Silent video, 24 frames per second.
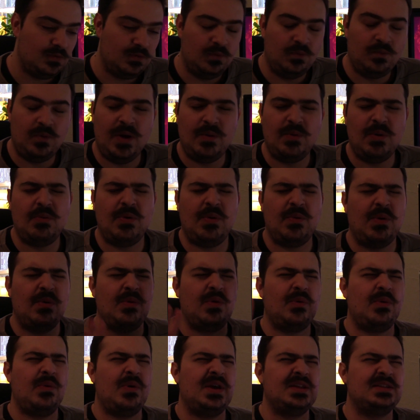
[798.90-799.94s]

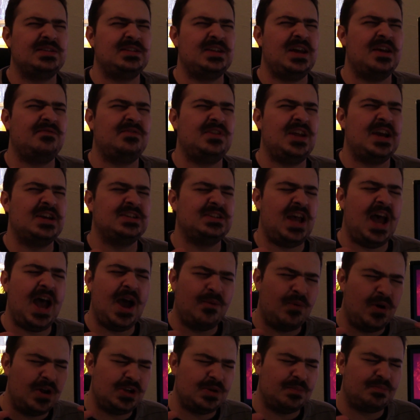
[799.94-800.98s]
Wait, StevDeS, I
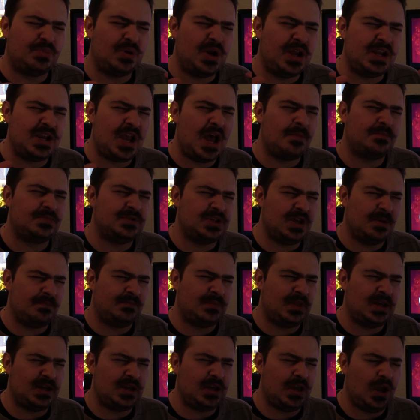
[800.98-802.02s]
want to bring up
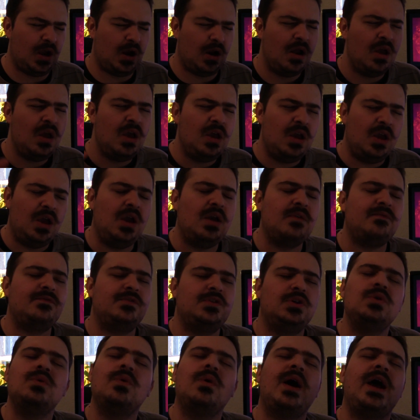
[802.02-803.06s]
something here. If
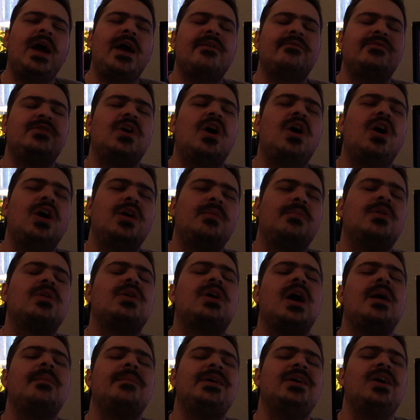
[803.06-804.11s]
you have Tarble
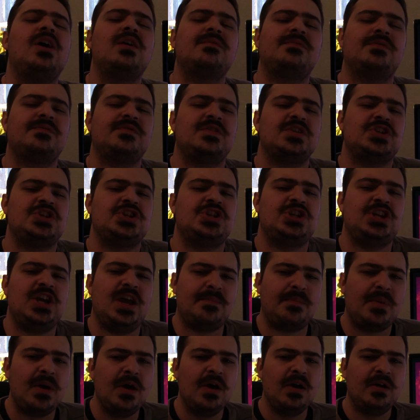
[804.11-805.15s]
coming off of the
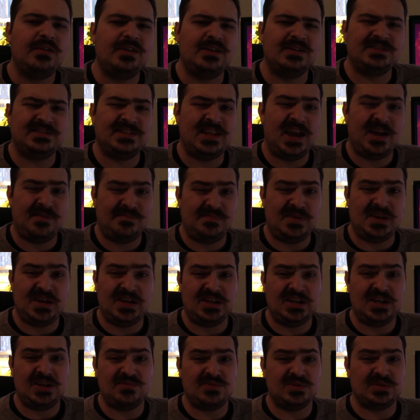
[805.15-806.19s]
ship, does that mean
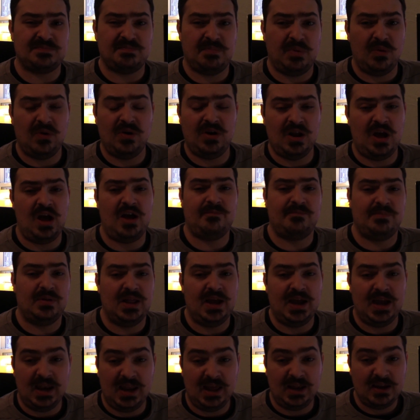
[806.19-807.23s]
he was born off
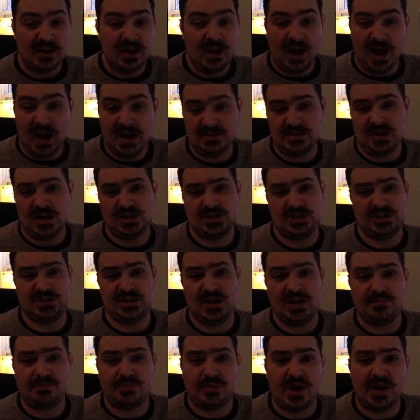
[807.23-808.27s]
planet? I thought you
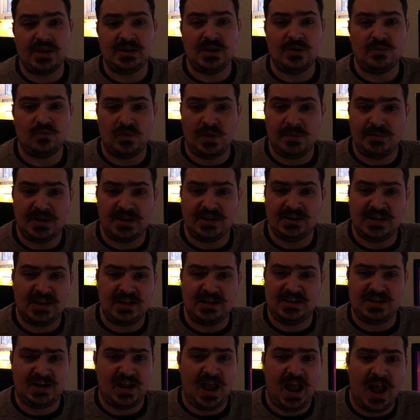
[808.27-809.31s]
said pregnant women
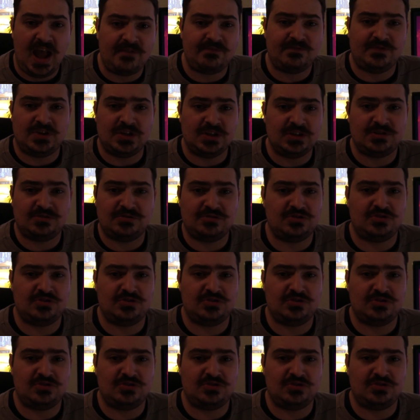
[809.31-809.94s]
didn't have to,